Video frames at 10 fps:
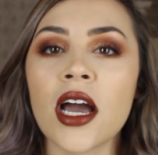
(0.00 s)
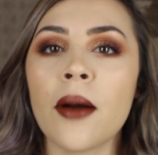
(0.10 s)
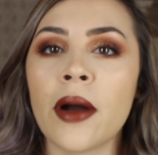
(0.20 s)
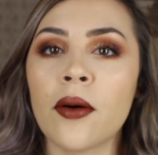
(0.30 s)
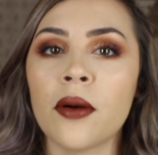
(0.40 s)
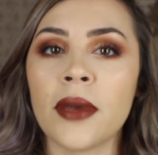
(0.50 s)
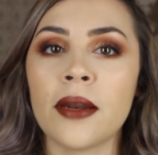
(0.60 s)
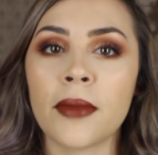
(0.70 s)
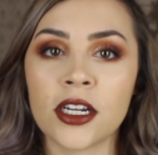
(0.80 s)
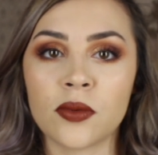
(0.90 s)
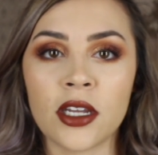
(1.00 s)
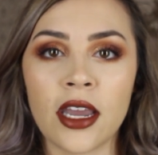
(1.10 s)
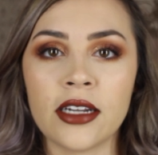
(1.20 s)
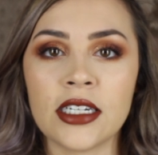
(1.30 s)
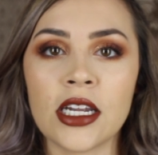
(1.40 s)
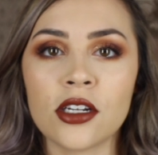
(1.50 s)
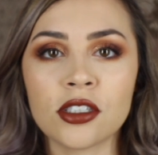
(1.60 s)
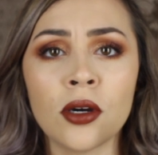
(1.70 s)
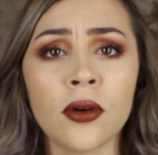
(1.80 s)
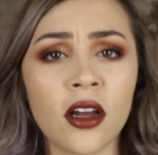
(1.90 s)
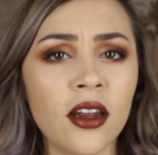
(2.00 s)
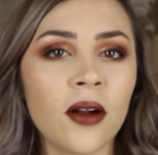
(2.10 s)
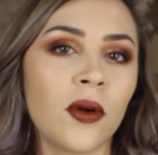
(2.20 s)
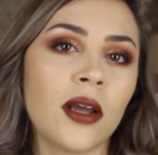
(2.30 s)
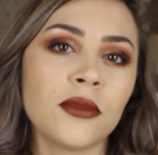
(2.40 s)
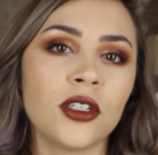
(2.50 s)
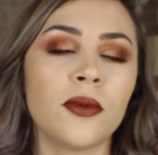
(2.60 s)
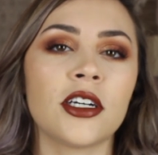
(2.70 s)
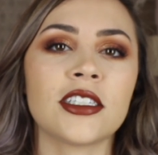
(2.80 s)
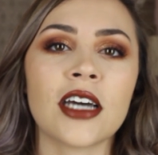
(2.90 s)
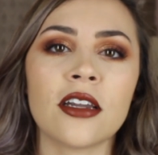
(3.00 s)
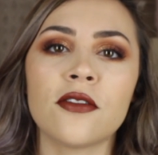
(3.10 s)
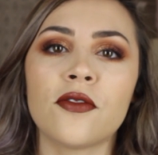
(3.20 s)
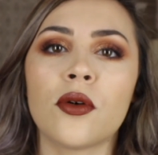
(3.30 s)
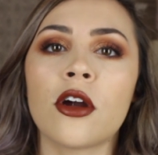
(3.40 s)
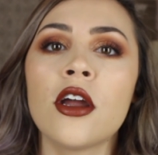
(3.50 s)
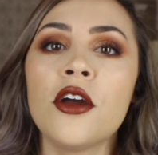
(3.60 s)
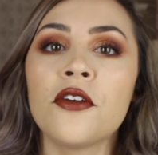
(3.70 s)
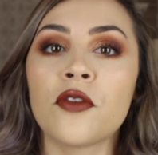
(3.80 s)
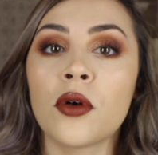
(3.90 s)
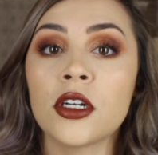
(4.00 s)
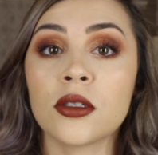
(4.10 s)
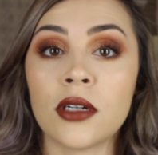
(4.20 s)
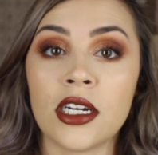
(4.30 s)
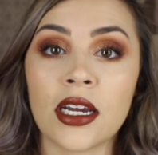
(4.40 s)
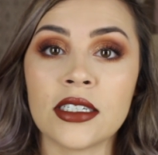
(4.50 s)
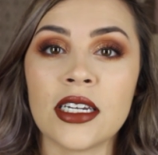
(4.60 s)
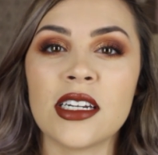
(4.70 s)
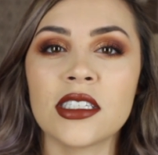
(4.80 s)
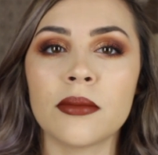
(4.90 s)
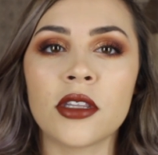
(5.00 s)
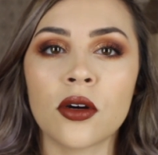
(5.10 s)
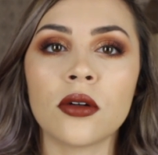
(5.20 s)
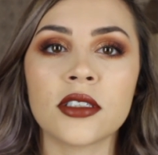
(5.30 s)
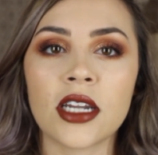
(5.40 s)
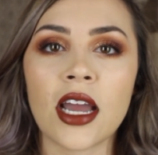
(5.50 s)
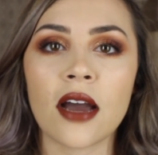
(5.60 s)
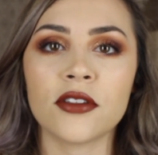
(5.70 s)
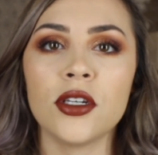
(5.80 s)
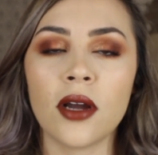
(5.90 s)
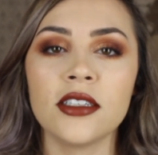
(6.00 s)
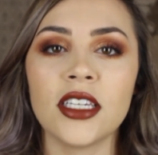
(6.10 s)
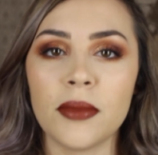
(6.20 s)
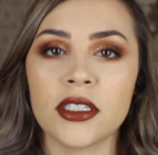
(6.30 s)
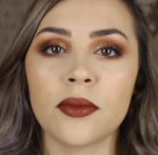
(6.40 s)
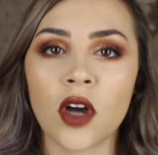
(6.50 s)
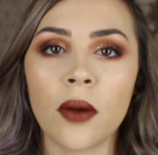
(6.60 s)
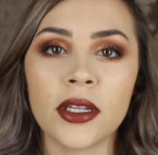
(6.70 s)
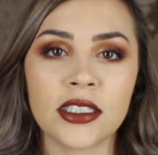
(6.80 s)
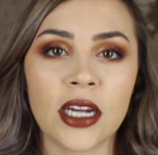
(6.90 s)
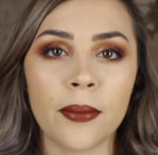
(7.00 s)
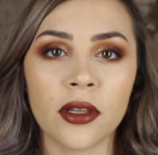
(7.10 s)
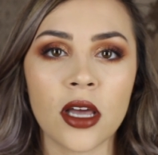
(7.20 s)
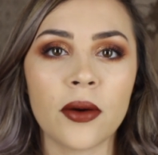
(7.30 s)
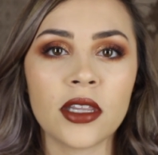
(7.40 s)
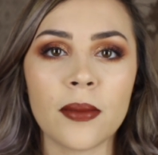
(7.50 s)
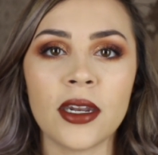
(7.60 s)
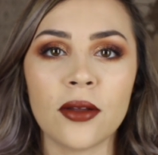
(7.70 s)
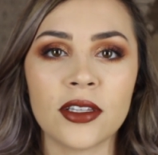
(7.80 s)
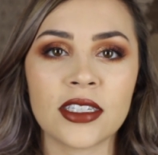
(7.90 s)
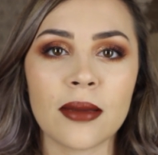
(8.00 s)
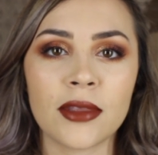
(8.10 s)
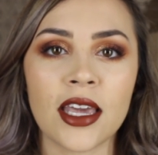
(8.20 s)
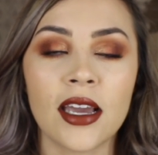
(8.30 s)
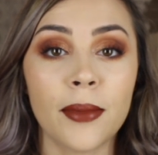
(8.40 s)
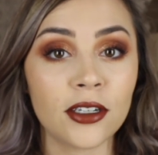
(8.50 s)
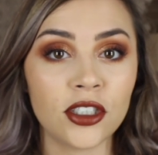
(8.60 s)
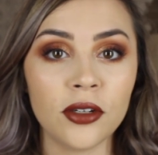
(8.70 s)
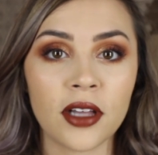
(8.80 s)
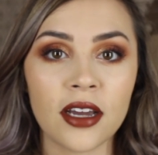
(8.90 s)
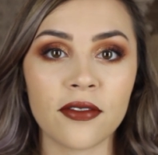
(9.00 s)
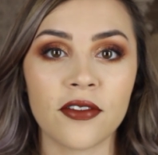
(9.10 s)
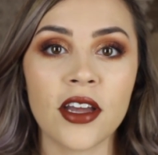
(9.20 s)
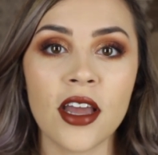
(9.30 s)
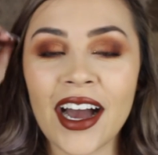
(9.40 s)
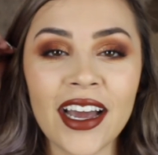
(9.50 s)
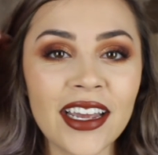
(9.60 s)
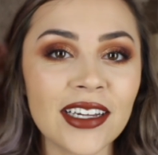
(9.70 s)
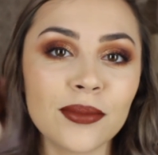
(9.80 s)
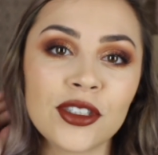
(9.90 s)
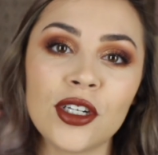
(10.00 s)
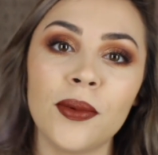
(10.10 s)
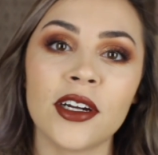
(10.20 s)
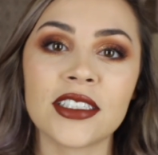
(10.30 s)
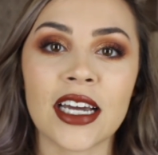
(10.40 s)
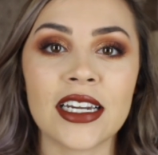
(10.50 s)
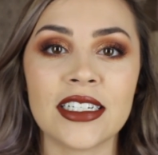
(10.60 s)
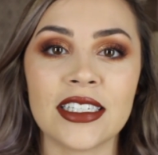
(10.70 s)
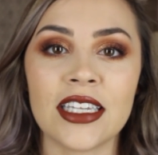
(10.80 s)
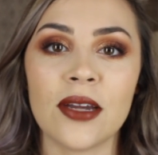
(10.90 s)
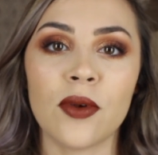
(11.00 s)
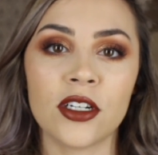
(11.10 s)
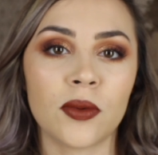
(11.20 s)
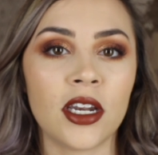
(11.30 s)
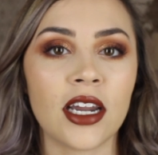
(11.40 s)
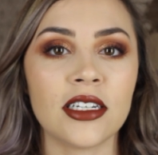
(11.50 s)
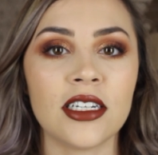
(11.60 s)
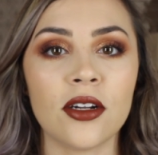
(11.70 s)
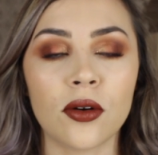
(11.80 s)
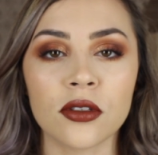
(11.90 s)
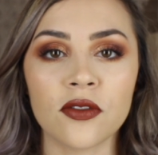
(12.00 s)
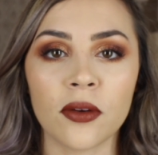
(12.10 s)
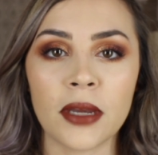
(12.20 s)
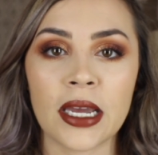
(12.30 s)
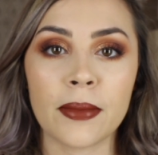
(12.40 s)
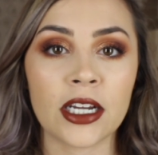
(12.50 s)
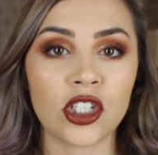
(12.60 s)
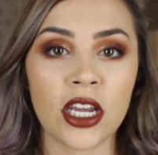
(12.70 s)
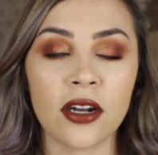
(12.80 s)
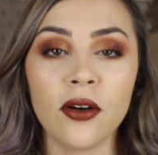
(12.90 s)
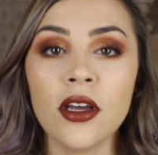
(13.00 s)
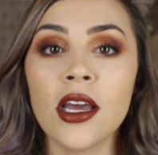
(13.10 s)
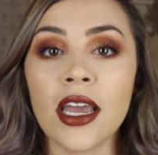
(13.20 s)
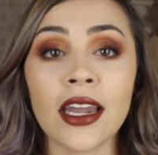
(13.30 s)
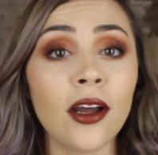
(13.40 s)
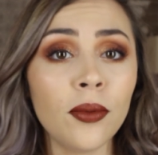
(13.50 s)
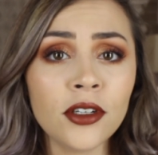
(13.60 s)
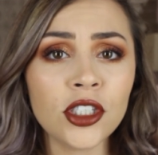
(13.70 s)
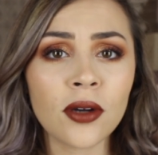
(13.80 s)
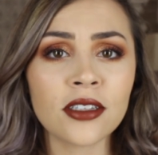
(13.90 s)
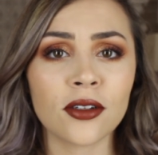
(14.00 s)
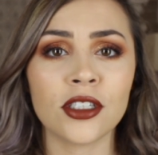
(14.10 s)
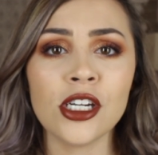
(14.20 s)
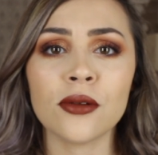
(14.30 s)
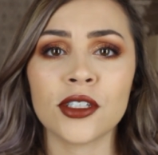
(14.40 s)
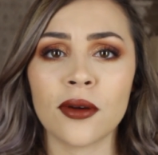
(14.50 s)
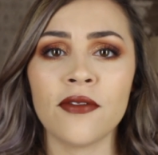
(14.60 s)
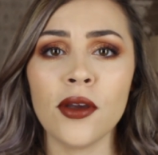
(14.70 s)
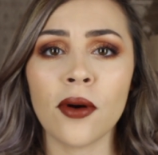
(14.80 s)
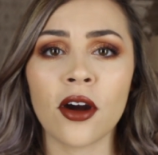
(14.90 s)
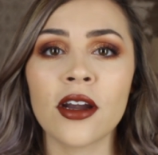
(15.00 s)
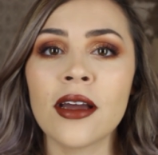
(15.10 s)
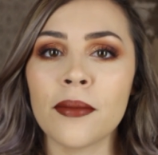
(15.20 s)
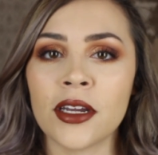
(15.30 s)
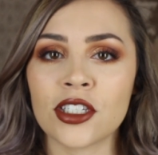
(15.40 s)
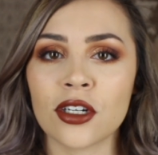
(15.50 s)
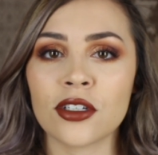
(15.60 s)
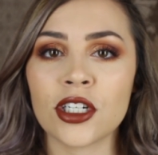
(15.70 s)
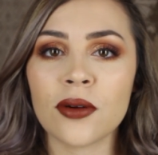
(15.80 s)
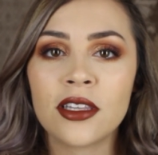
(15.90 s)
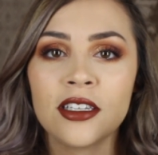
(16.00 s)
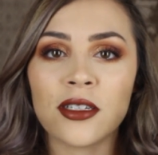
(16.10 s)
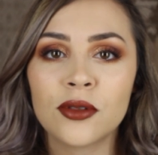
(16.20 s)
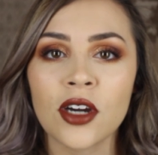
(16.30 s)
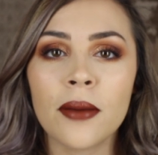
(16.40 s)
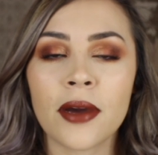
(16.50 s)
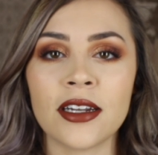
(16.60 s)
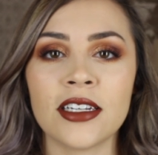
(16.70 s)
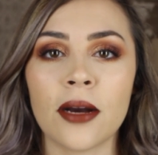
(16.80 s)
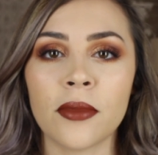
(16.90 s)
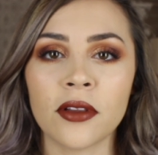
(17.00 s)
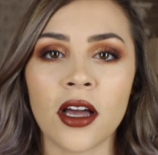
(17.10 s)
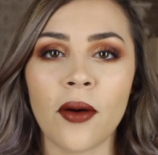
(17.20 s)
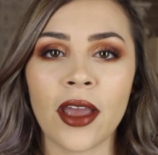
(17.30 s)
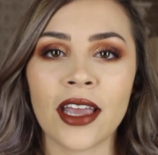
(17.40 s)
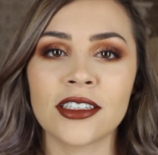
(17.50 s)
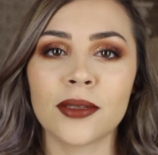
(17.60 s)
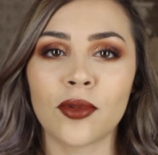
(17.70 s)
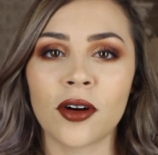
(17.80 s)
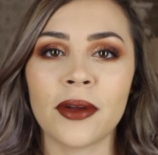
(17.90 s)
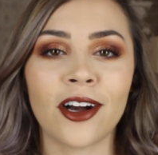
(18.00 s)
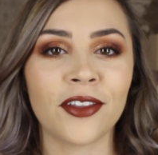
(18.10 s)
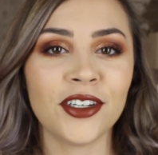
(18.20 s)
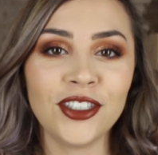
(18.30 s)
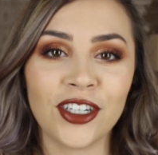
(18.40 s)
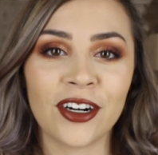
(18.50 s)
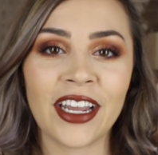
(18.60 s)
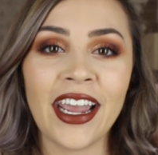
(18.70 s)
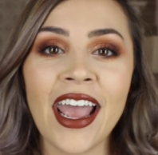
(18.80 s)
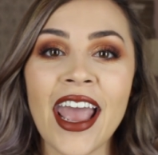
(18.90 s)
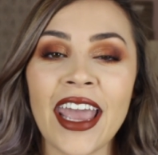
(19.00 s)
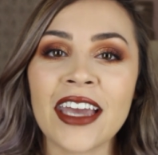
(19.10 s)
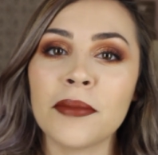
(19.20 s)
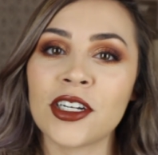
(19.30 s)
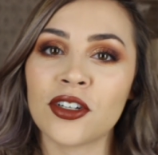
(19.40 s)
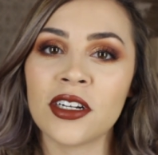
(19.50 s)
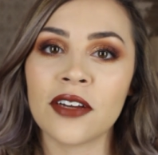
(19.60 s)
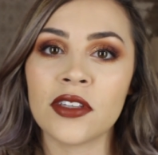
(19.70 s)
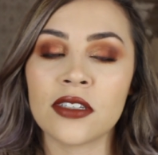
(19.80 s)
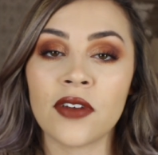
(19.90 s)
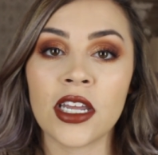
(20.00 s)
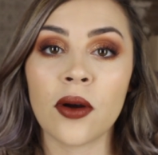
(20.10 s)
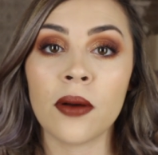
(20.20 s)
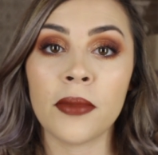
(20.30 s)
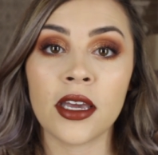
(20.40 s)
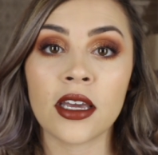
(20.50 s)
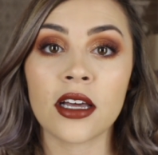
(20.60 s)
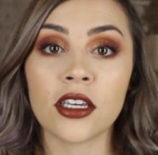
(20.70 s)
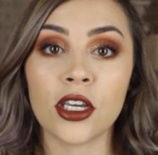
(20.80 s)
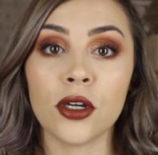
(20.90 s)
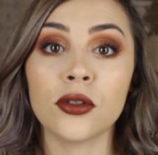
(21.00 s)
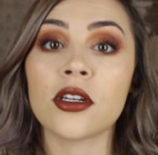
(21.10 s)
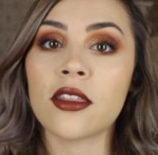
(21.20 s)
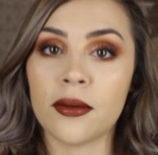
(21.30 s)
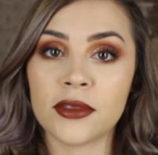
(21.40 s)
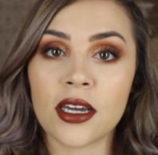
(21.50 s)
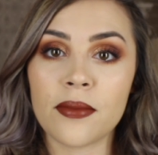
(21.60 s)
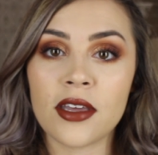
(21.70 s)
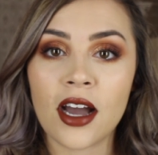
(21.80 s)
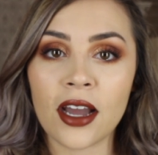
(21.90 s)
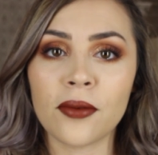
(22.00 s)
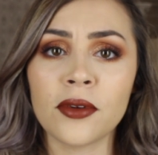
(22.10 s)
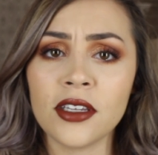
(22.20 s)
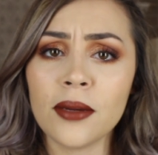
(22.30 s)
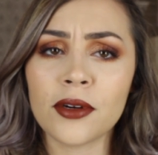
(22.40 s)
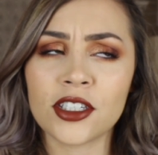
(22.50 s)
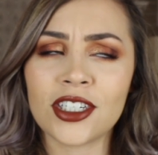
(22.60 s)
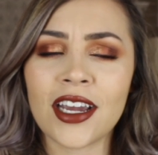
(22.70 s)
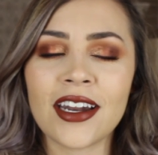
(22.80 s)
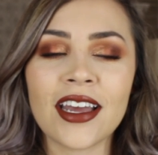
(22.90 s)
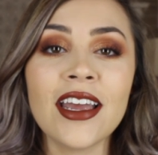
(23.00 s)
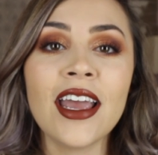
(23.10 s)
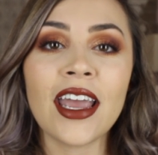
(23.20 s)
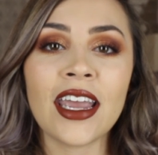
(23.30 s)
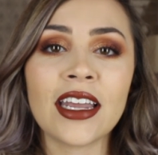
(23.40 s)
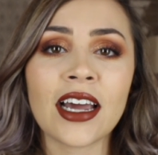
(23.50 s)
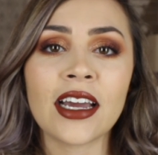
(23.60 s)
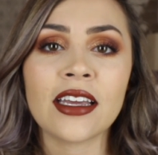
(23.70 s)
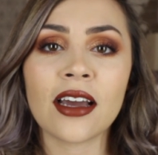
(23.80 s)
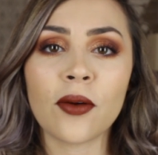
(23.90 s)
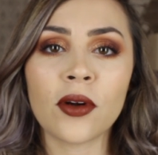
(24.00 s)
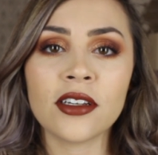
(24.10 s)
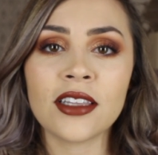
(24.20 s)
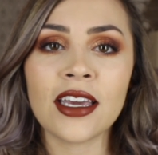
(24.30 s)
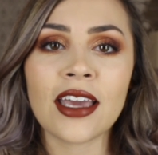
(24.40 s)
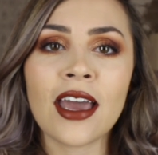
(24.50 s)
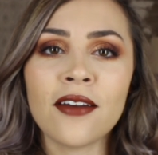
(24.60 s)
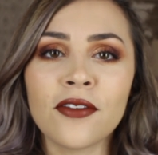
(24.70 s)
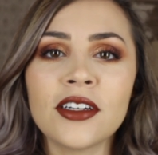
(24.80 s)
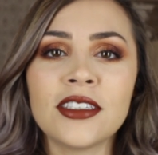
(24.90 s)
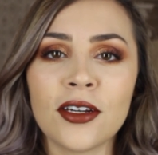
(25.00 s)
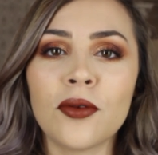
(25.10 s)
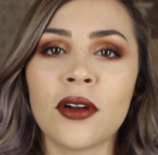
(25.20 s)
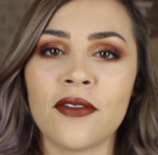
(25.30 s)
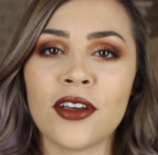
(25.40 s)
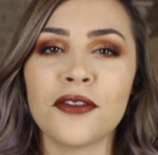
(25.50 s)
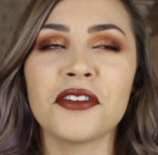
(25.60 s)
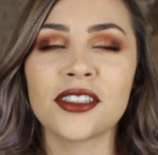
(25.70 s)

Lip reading: about what made my 2018 so good and what I'm super excited for 2019 and some of the goals that I have. So you guys leave me some comments down below and let me know the same thing about your life. I am super excited to see what 2019 holds for me and my channel, and I hope that you guys are too. So if you are, make sure to hit the subscribe button down below and support me on this journey, and make sure to give this video a big, huge thumbs up. I really appreciate it, and I want to thank every single one of you for